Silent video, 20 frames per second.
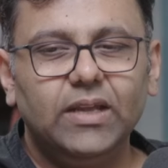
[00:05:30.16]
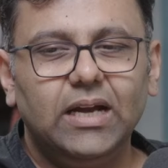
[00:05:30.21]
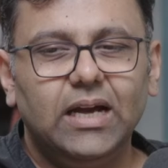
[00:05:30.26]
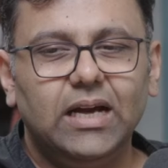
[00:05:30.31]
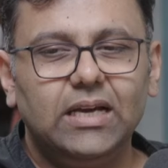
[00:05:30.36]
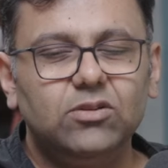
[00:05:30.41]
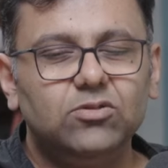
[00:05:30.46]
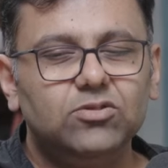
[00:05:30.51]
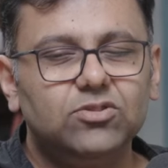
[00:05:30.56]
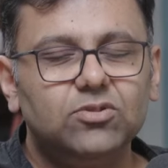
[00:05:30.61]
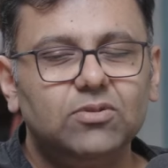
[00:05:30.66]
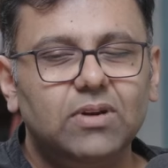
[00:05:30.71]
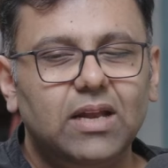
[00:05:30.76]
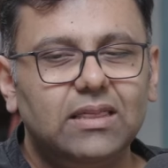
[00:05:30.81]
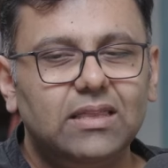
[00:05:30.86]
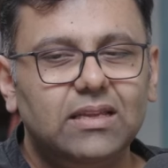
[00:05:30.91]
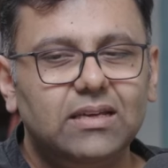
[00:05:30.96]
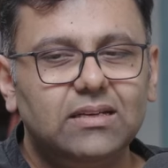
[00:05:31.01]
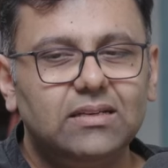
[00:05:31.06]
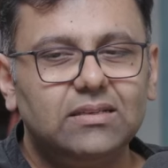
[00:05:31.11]
I used to
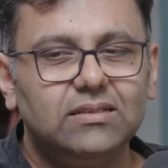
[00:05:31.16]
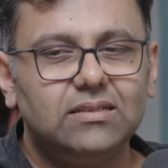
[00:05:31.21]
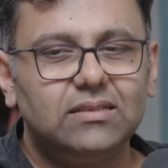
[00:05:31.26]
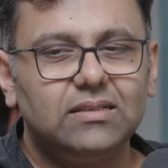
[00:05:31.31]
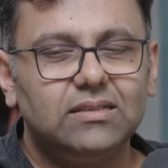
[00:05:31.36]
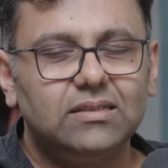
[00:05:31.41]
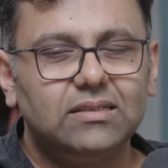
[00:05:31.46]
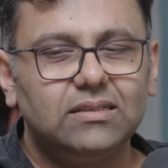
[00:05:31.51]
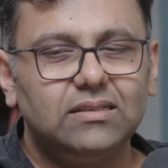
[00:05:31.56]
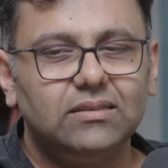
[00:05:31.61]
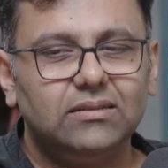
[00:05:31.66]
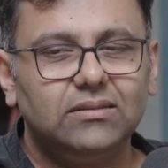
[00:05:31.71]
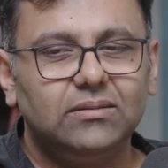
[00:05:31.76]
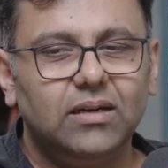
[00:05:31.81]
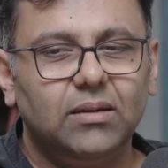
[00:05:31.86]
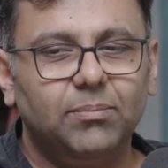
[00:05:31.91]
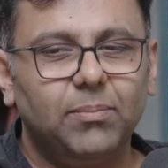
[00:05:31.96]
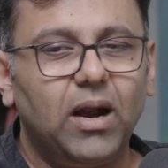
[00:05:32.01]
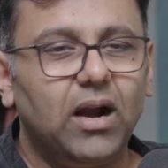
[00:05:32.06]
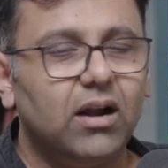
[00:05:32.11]
run their uh,
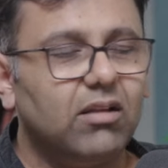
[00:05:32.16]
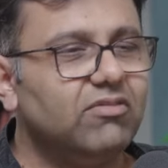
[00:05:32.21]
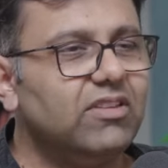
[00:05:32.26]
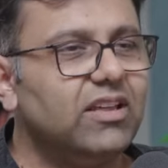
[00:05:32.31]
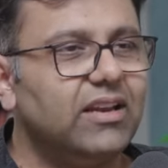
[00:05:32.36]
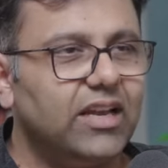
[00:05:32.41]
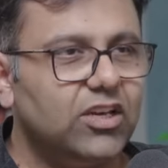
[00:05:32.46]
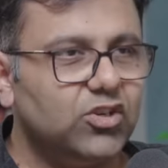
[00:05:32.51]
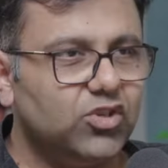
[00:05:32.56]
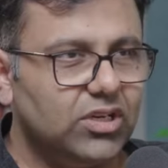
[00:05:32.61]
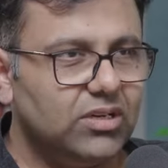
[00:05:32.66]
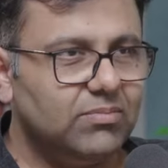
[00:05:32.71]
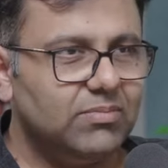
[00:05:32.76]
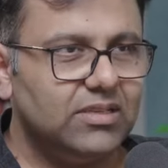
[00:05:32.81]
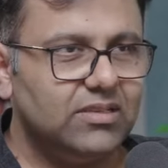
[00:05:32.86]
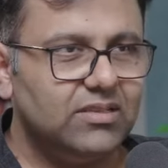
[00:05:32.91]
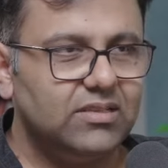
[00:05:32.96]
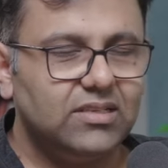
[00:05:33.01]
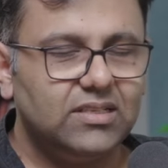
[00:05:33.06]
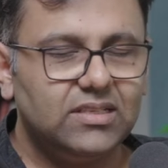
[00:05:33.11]
a part of their Asia
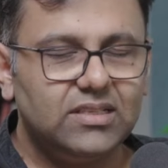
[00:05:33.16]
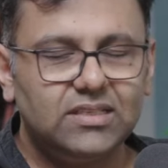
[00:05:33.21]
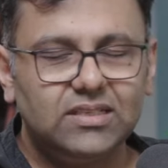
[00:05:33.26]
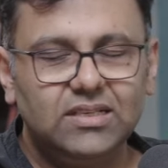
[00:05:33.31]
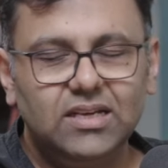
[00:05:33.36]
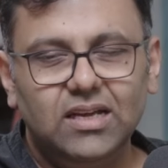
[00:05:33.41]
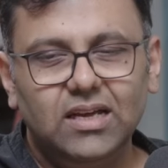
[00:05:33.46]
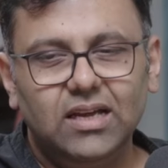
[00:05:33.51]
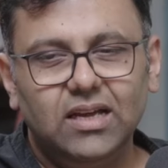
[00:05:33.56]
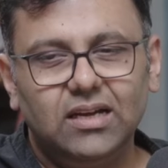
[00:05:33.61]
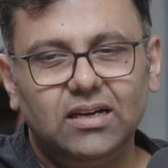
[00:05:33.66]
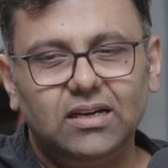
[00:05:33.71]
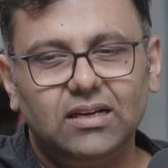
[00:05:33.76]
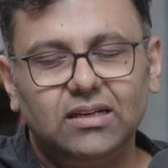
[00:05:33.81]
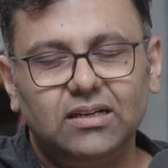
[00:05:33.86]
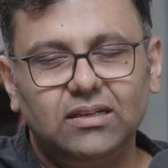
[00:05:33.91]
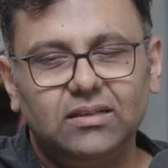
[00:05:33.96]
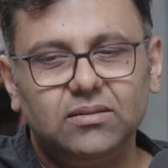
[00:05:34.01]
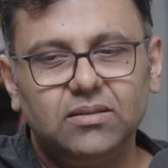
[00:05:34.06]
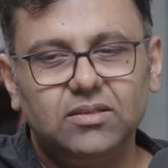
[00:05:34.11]
business,
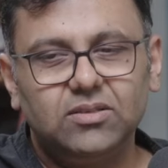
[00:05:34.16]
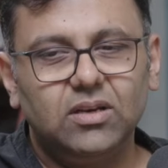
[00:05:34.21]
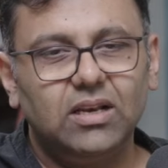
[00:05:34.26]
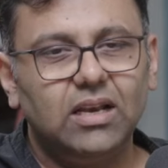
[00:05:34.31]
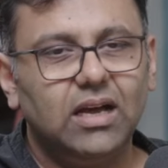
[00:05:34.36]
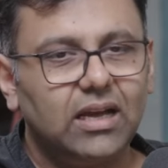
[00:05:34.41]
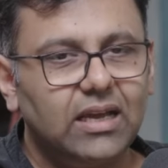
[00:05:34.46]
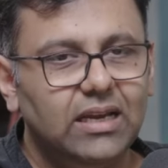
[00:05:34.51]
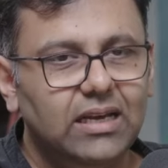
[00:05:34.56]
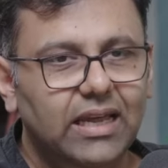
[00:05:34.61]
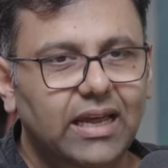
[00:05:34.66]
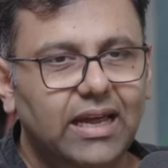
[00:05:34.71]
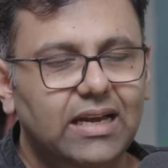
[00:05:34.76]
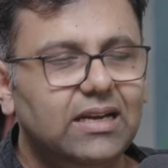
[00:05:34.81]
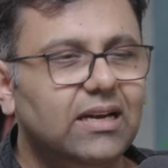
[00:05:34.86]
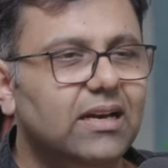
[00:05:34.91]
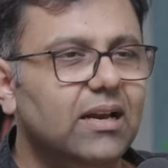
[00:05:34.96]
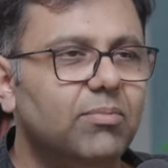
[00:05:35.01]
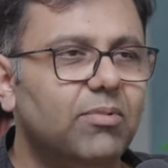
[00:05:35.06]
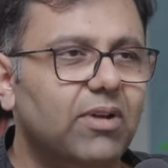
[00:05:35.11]
uh, so luckily
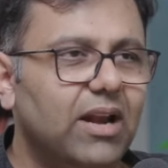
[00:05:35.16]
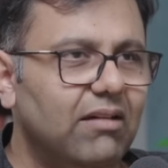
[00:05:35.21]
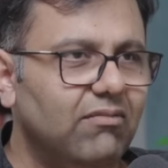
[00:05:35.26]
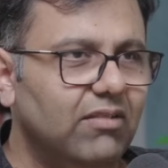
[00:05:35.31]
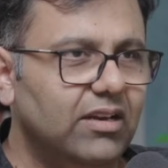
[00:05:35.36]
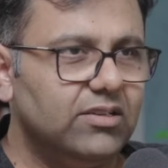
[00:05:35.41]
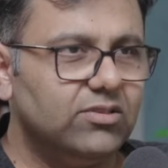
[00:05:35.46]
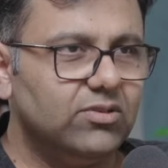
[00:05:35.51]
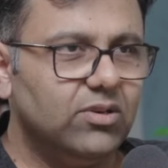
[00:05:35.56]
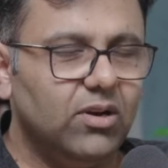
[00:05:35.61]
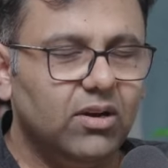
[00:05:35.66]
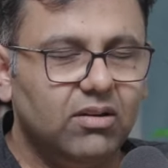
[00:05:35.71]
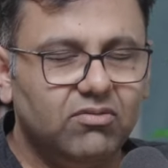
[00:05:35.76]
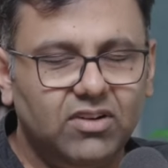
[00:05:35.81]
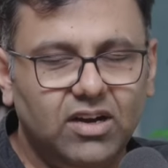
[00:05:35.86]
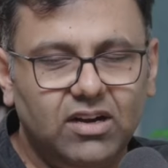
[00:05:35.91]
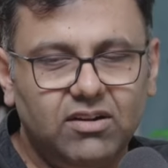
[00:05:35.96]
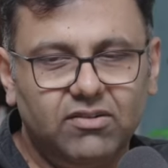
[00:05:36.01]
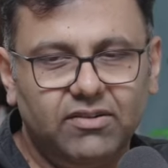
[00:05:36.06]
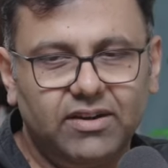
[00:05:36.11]
ended up traveling to a lot
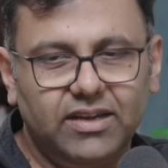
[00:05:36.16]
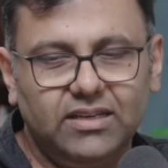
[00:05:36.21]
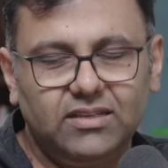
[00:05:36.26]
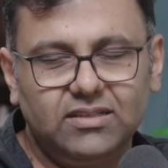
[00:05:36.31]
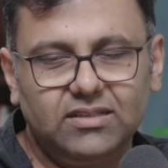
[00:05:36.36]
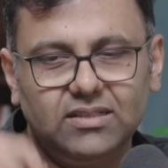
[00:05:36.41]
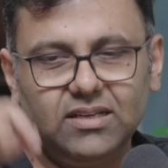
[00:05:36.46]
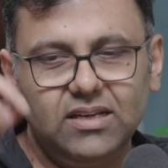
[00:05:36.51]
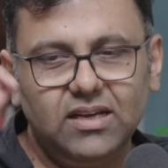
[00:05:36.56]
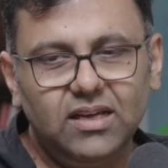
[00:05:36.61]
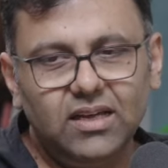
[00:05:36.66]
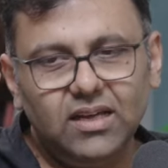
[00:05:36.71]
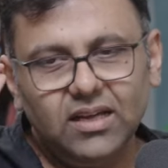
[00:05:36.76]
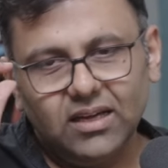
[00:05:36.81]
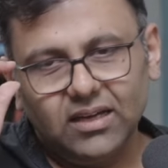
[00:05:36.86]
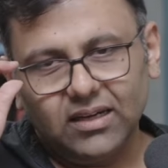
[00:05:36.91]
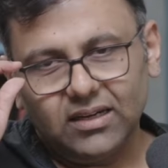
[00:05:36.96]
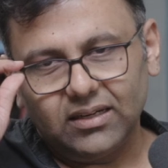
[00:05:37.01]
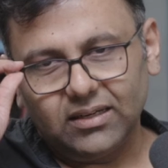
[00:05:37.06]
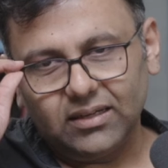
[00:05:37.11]
of countries,
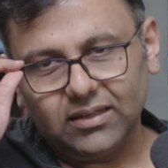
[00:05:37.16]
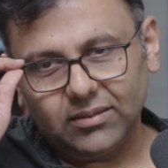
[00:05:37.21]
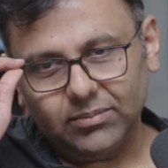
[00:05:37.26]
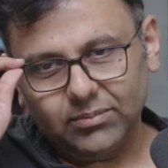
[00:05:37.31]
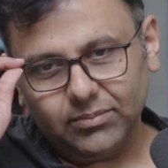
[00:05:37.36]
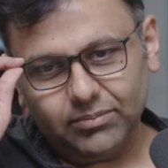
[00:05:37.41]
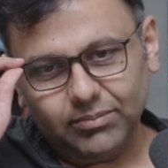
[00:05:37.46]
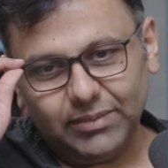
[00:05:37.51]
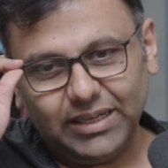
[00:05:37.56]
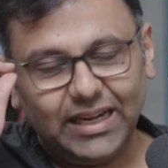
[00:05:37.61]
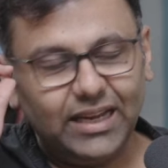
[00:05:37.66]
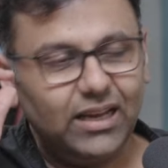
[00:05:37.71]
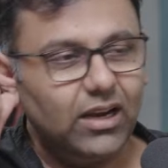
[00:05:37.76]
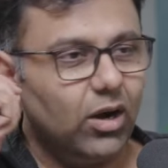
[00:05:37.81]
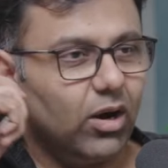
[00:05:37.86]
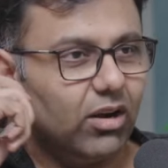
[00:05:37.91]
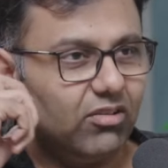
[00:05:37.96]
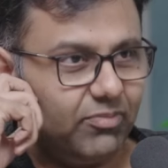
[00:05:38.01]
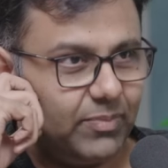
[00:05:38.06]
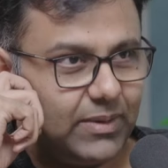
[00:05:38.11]
um, meeting a
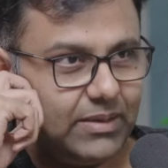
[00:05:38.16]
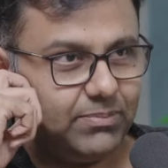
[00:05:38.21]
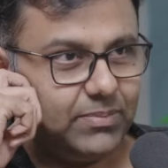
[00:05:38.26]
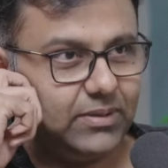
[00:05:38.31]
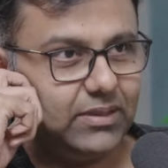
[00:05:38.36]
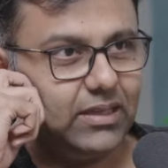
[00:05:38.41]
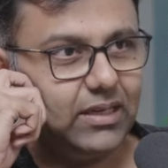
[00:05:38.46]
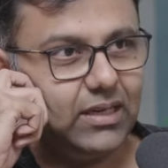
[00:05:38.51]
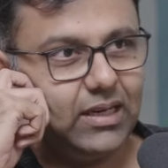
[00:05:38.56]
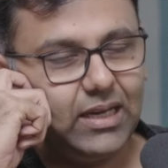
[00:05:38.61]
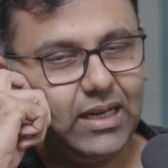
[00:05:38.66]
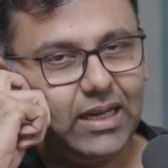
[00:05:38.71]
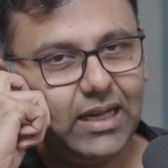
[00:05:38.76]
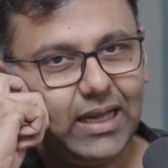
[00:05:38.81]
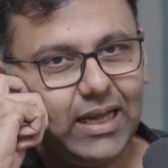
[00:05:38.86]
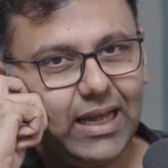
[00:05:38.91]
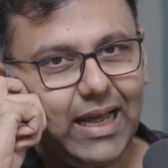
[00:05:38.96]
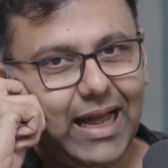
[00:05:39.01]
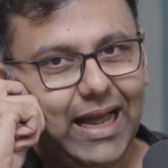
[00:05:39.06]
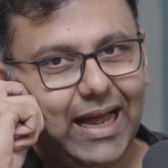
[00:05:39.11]
lot of people,
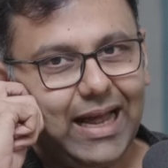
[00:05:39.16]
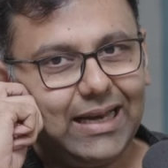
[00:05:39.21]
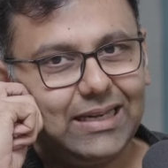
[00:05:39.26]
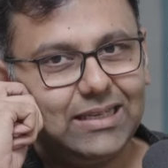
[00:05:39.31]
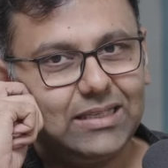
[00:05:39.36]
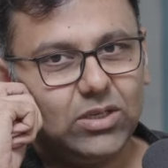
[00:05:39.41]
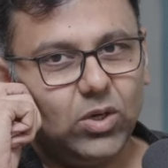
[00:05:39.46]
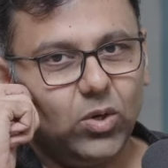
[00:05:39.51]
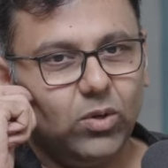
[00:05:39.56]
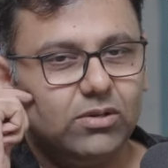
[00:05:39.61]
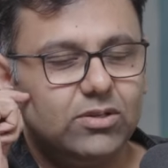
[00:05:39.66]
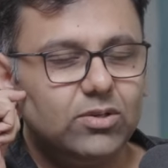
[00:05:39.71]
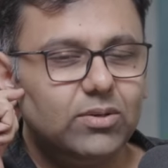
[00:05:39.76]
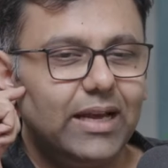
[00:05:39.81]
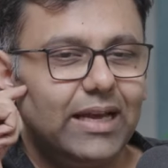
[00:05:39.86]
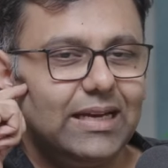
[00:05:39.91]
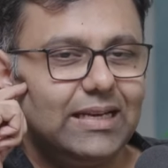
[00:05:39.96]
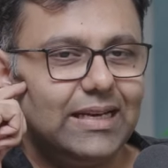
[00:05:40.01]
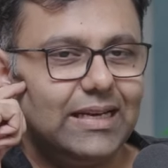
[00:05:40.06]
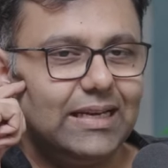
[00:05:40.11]
and also
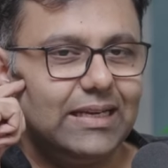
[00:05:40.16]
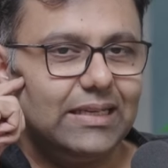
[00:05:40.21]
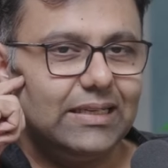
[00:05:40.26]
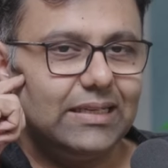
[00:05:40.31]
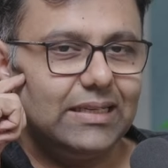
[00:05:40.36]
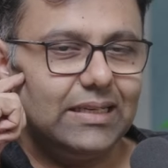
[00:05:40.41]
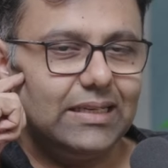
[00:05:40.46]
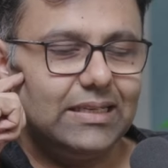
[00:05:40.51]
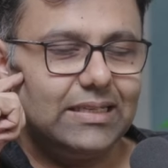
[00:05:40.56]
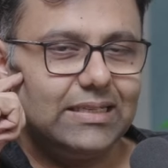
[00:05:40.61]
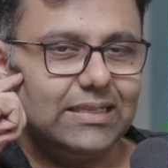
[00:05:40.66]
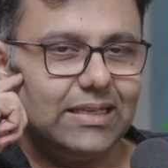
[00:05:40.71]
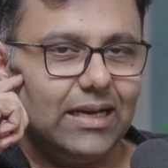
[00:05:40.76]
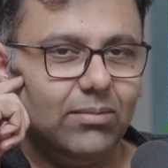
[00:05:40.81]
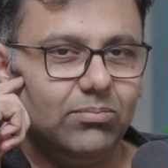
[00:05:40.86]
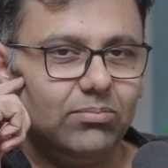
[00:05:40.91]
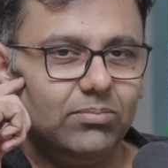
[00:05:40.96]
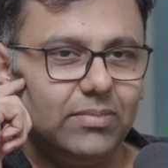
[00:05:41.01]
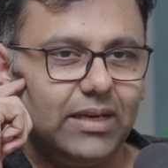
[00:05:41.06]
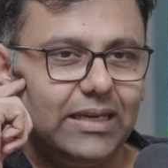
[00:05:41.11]
getting
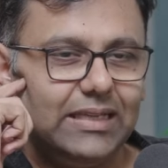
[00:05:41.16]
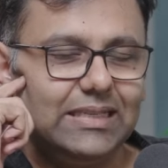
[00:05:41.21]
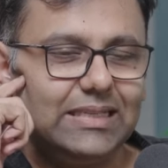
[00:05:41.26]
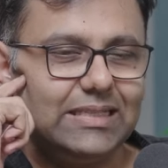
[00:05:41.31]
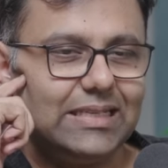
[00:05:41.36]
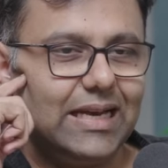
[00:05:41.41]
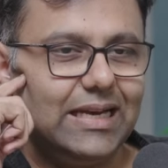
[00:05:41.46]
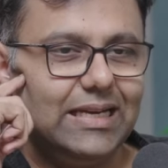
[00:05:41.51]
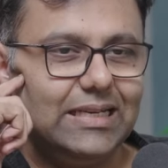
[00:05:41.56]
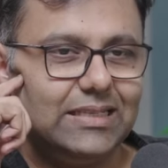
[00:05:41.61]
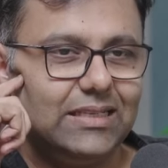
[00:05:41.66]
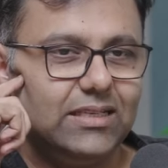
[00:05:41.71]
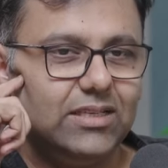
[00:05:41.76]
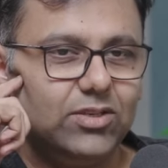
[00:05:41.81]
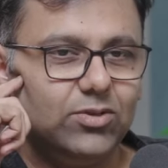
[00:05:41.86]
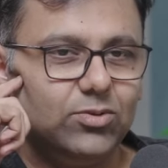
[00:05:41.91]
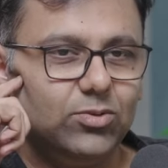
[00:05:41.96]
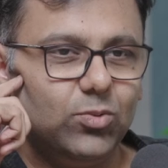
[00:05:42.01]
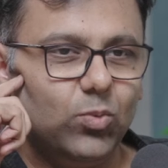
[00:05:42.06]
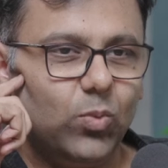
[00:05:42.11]
some insights
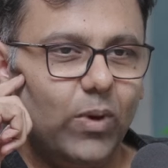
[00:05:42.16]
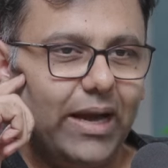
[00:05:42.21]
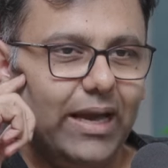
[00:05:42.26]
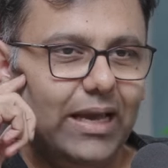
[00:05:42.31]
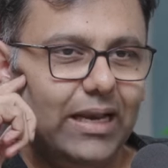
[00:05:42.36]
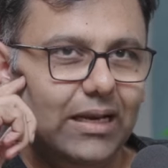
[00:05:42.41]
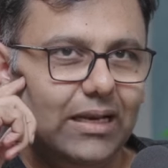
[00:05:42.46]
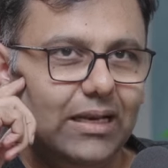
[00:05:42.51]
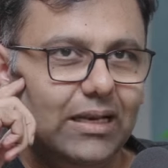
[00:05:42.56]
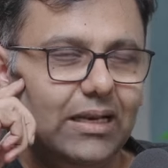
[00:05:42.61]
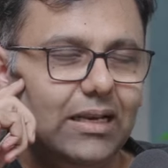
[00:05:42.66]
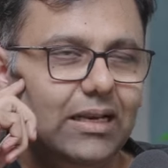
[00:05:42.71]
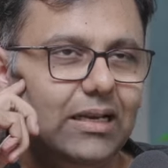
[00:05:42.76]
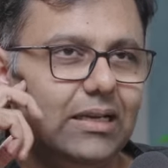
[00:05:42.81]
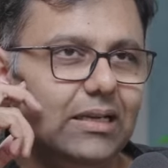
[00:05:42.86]
into while.